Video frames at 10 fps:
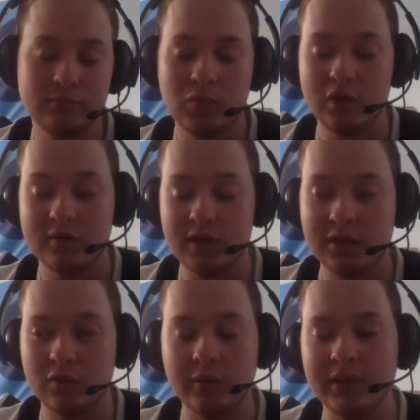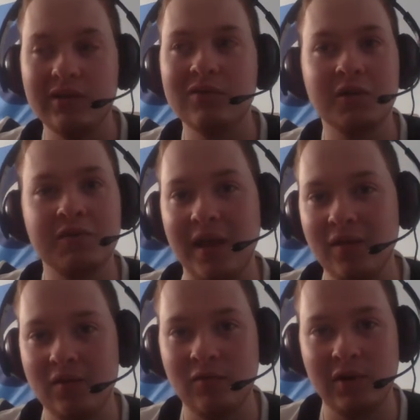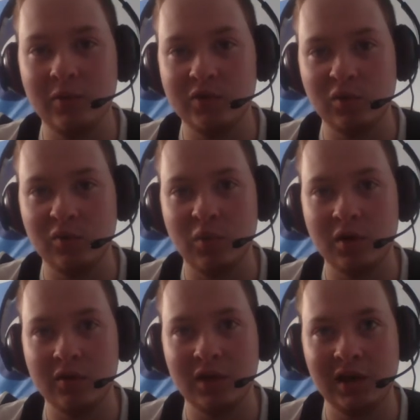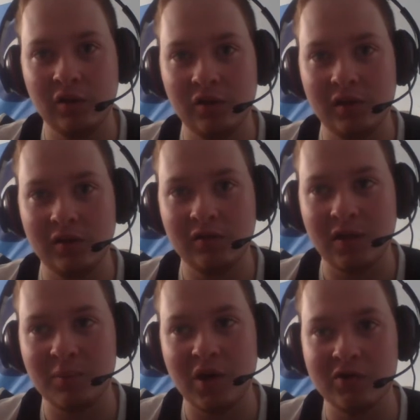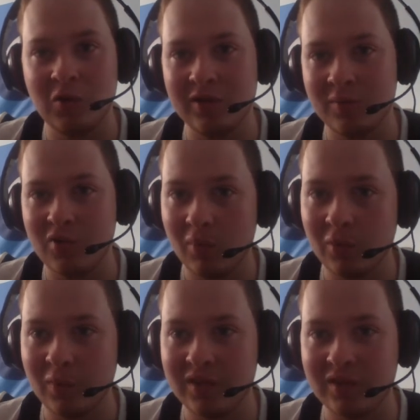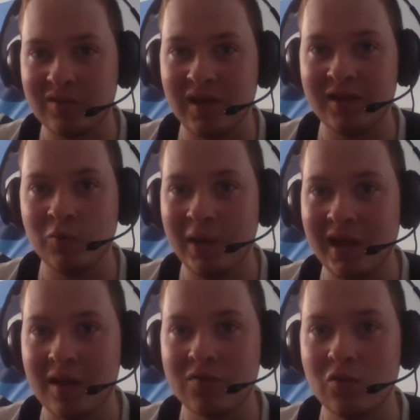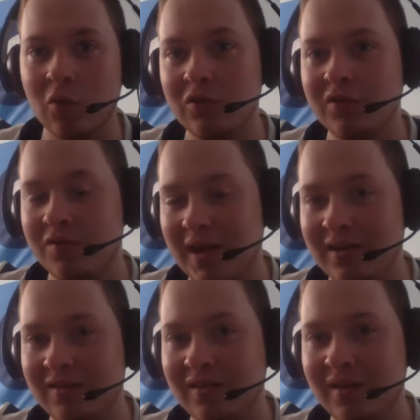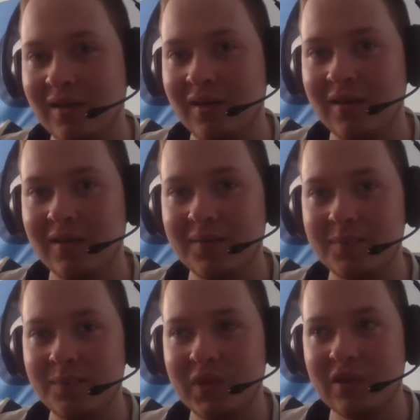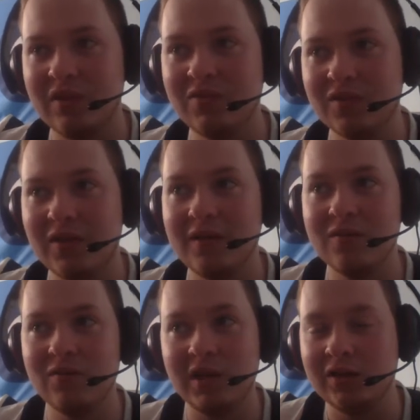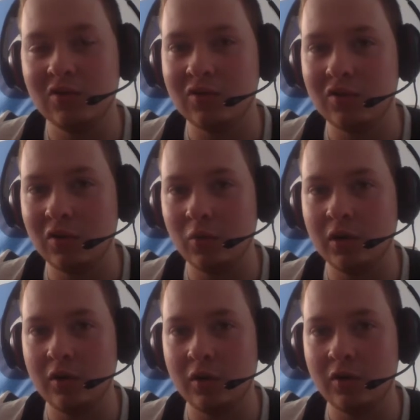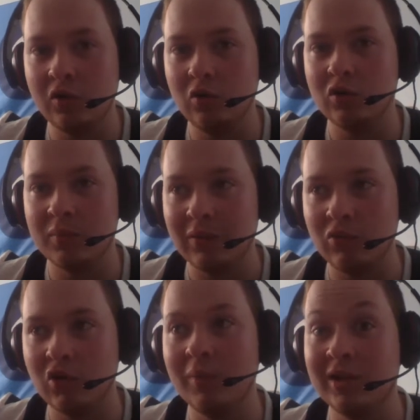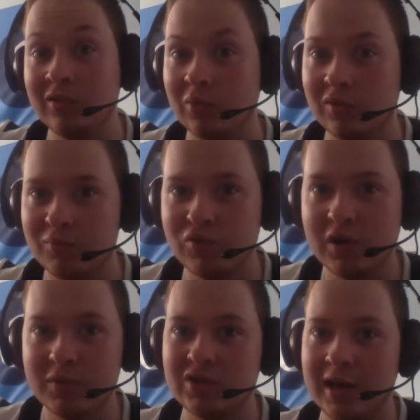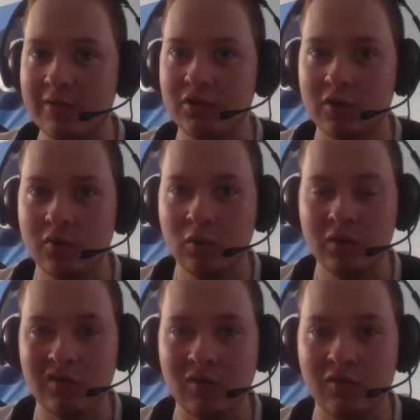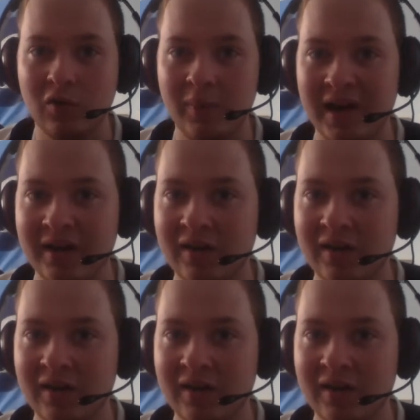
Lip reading: Personally, I don't know. Even defensively, which was one of the little things that Pardew has a problem with, is that his wingers don't defend. Even defensively, he doesn't do a huge amount. Dummett was pretty much left on his own as the fullback.